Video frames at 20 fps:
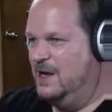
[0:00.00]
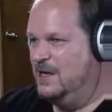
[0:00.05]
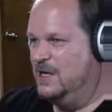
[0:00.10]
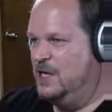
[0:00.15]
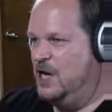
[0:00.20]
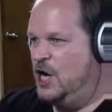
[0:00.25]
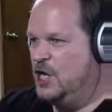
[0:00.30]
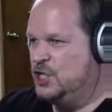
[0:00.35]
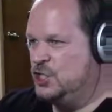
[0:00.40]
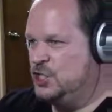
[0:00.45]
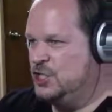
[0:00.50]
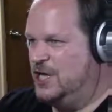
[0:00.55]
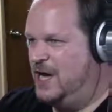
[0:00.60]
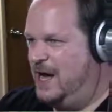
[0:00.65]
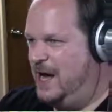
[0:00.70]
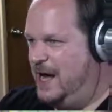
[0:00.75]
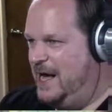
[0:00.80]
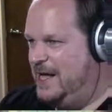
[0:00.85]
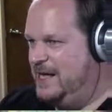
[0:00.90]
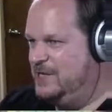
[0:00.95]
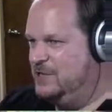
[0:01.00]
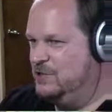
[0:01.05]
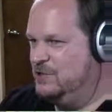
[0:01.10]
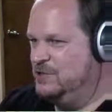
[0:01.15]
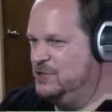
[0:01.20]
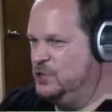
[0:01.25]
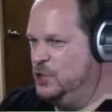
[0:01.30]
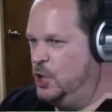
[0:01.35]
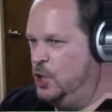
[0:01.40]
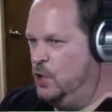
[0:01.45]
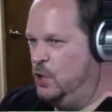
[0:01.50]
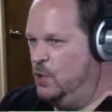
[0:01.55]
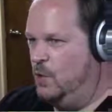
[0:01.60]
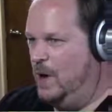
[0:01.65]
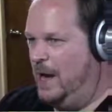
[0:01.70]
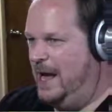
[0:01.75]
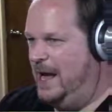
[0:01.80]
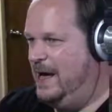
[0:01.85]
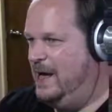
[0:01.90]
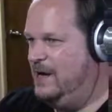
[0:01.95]
Gosh, I don't know
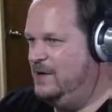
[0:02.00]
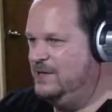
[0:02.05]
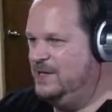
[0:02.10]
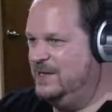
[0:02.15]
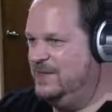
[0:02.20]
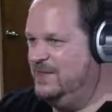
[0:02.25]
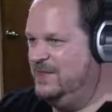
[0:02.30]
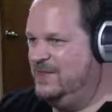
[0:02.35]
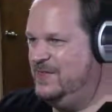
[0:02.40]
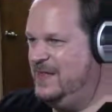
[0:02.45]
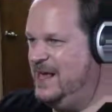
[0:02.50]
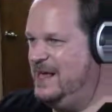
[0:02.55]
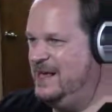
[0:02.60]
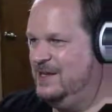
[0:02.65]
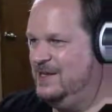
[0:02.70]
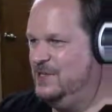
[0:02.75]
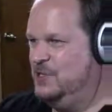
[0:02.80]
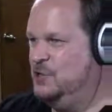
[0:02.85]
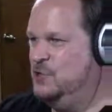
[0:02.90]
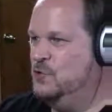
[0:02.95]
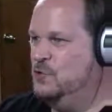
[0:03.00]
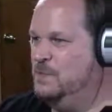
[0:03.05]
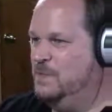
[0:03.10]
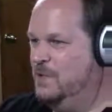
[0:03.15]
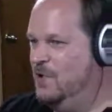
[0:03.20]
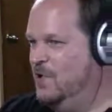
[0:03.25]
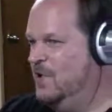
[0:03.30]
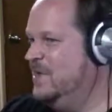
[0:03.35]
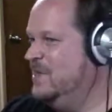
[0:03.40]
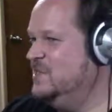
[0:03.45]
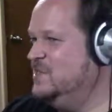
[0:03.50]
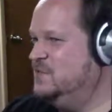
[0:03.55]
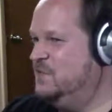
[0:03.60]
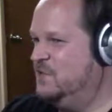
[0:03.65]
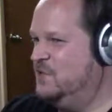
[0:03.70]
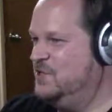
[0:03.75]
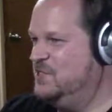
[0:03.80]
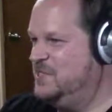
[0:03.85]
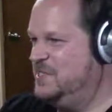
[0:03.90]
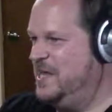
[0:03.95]
how to thank you boys
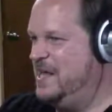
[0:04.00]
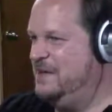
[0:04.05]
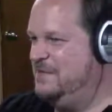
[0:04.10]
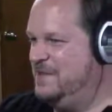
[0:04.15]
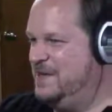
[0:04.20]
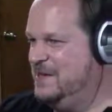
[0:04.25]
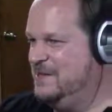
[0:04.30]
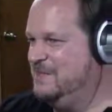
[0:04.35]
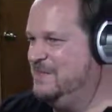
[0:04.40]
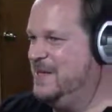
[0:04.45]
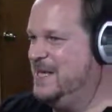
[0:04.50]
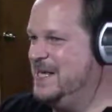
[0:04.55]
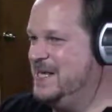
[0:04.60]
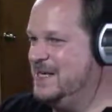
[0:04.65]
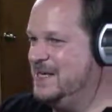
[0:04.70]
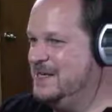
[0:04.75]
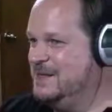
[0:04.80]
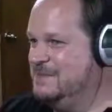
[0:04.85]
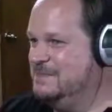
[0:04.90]
for saving me.